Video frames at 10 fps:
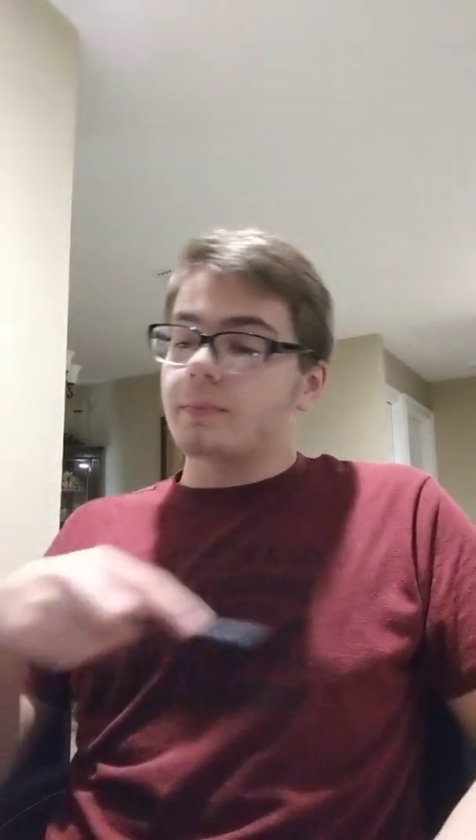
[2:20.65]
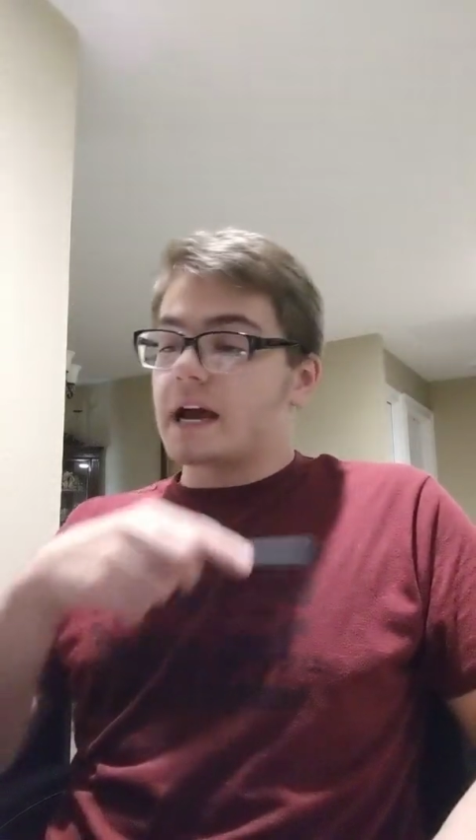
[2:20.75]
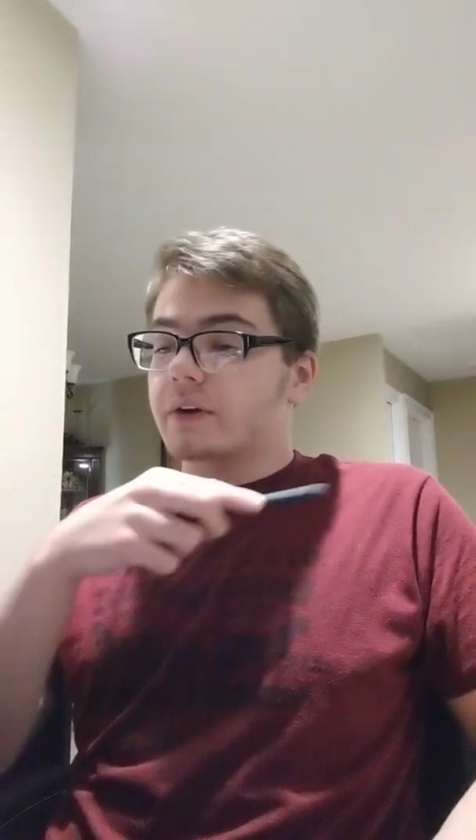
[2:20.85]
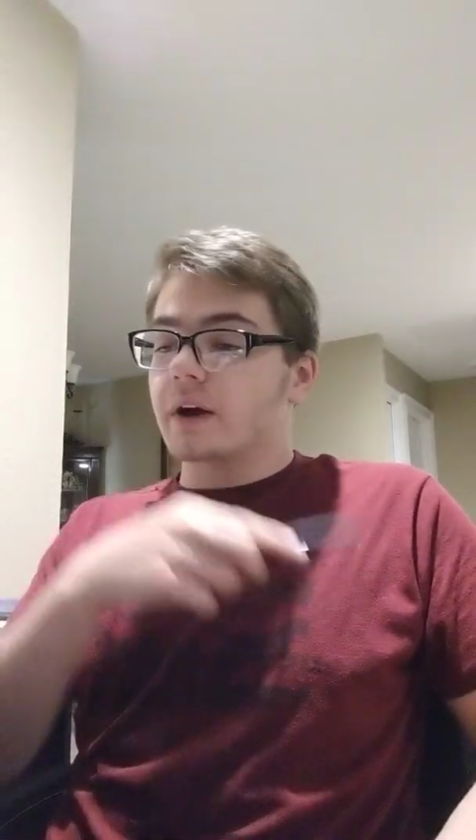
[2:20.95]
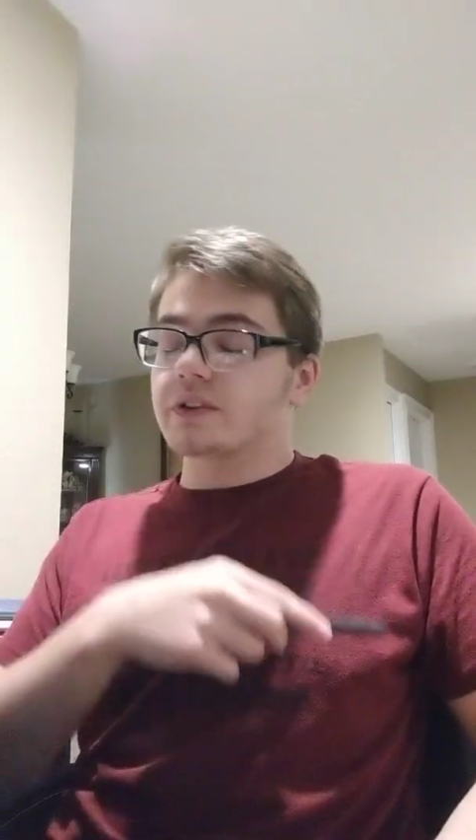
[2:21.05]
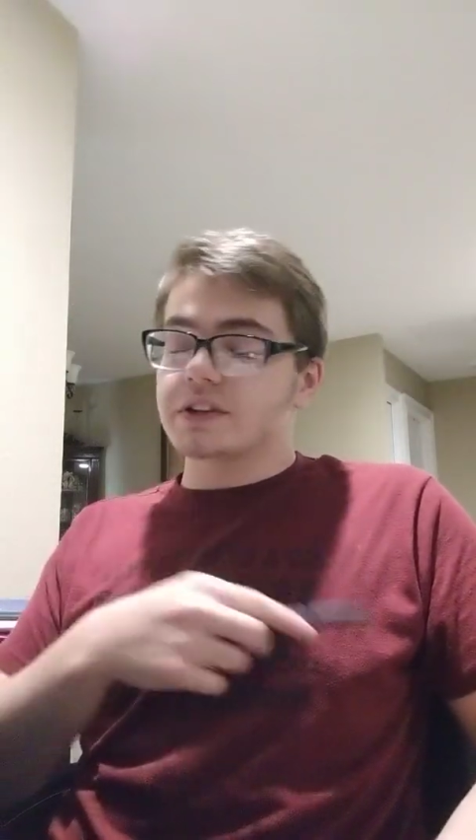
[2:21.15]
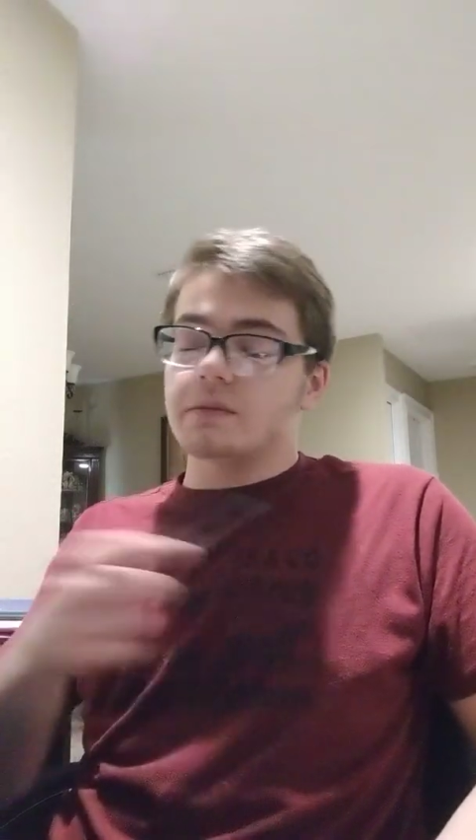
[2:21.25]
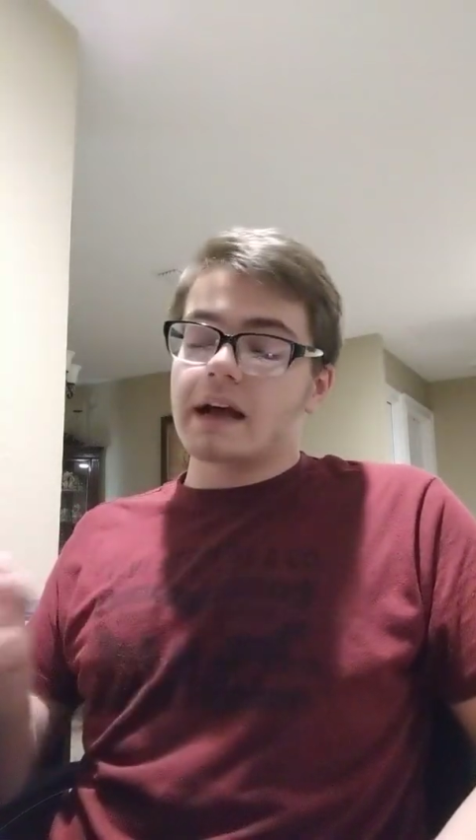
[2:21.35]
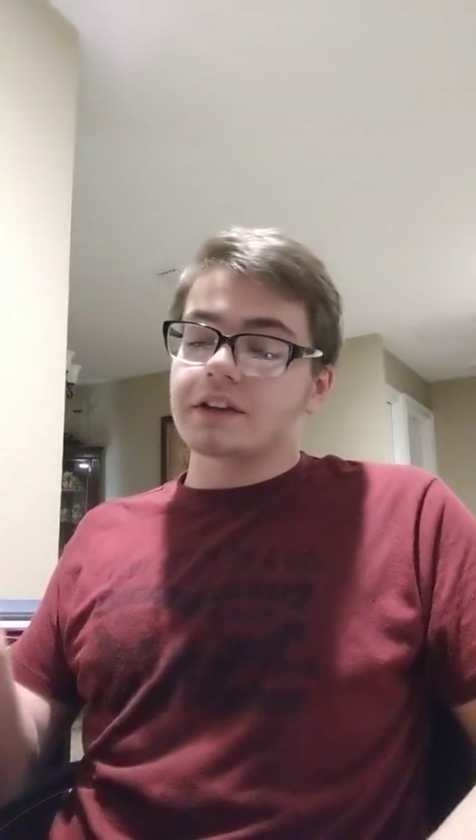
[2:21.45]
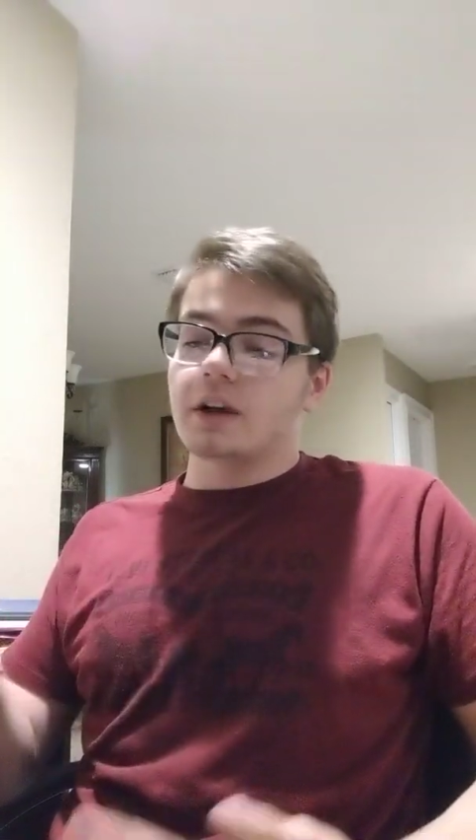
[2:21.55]
background
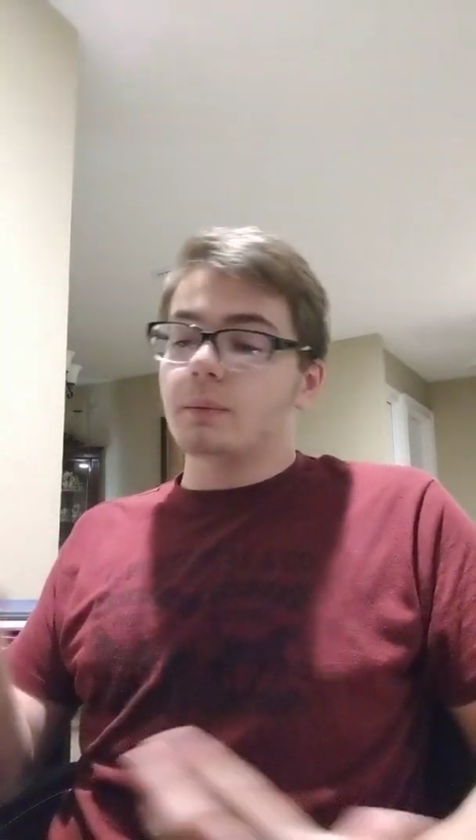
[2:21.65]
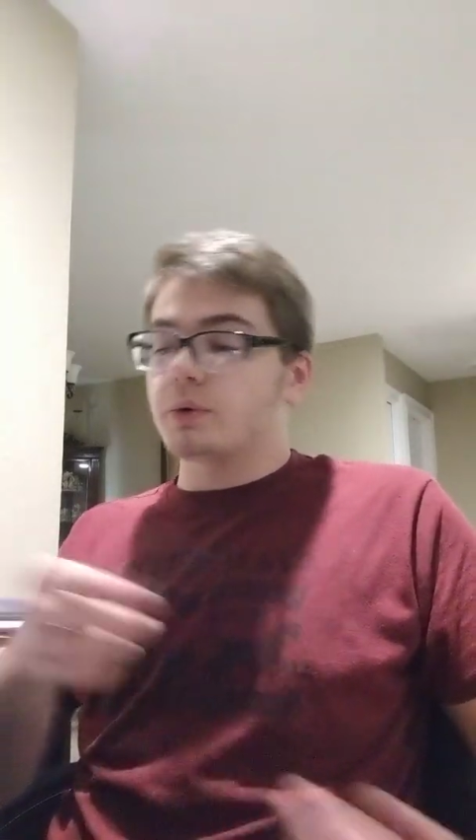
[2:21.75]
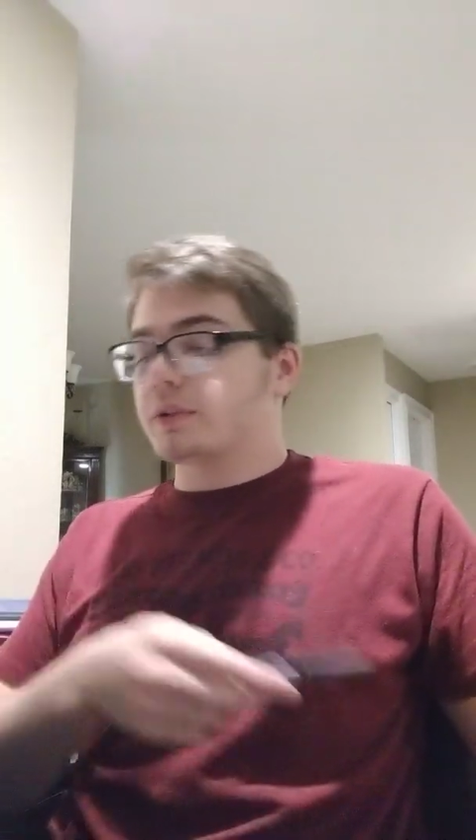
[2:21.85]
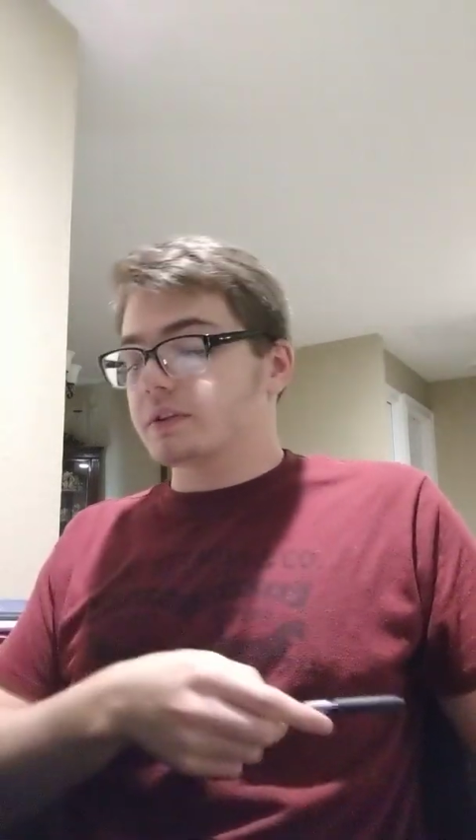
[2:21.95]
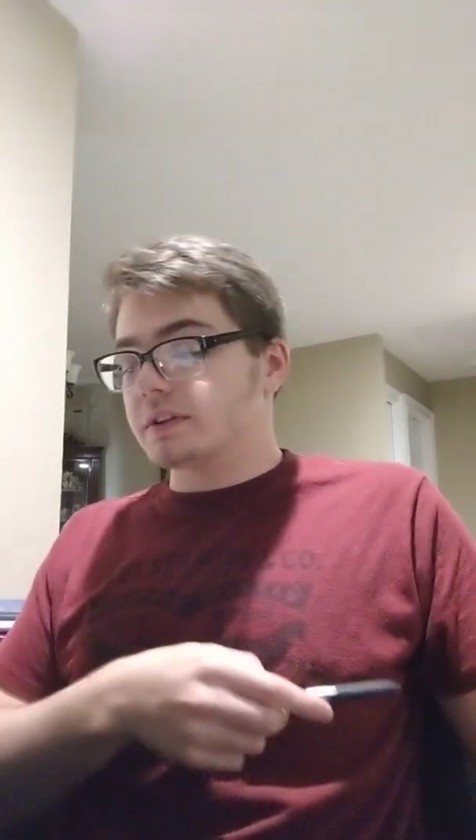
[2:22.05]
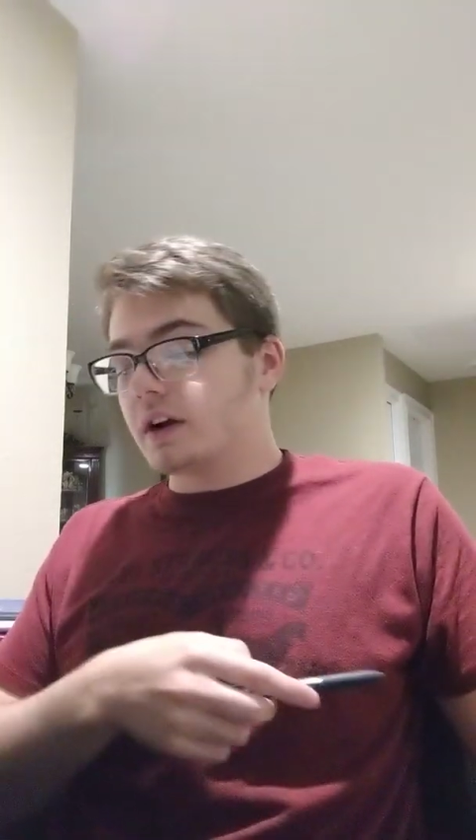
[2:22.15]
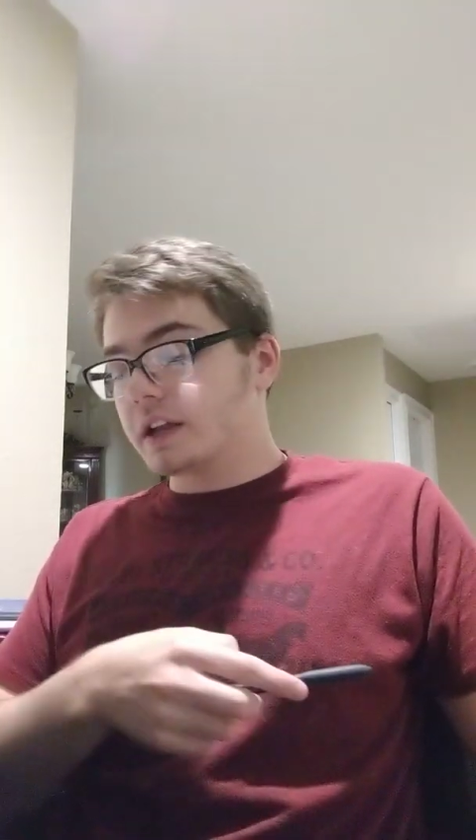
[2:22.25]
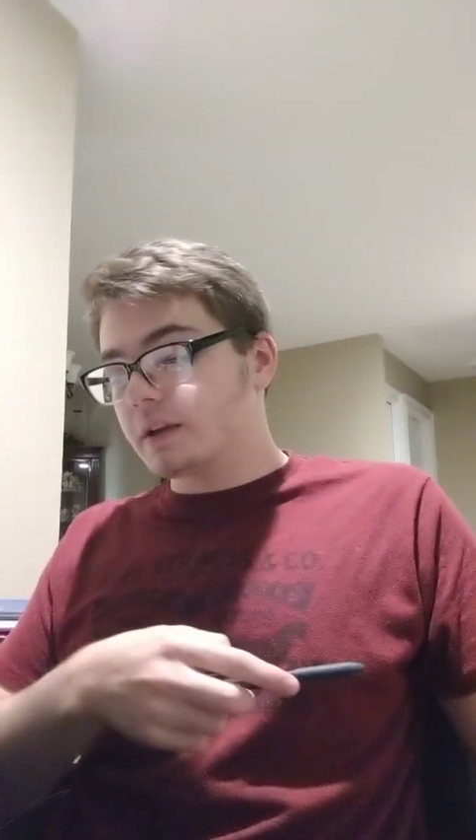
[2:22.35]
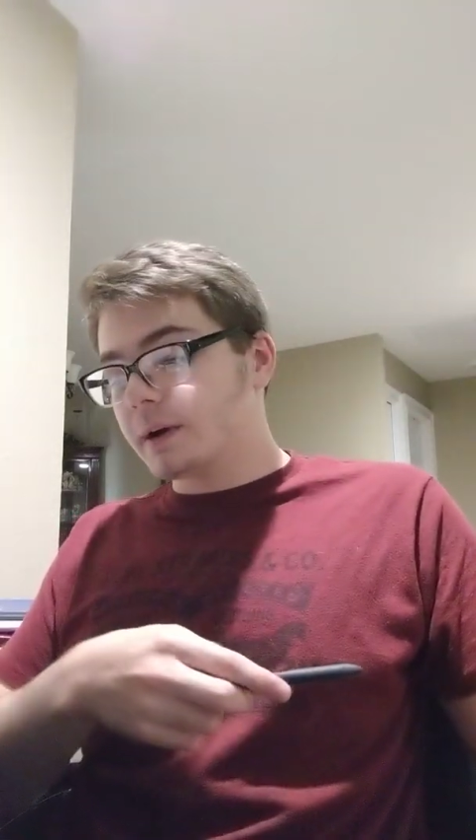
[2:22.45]
doesn't match up with what they're talking